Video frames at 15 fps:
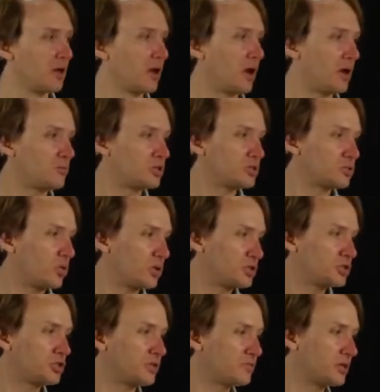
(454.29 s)
I'm just going to
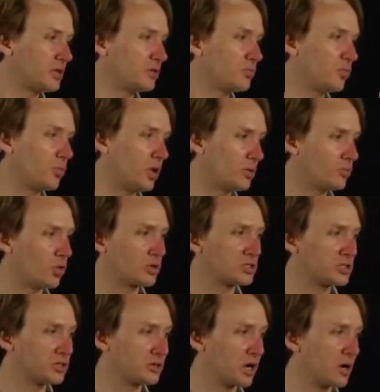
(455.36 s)
shift in one more
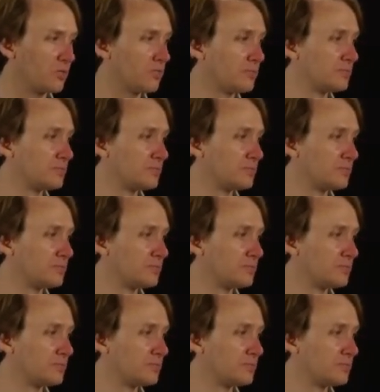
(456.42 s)
zero.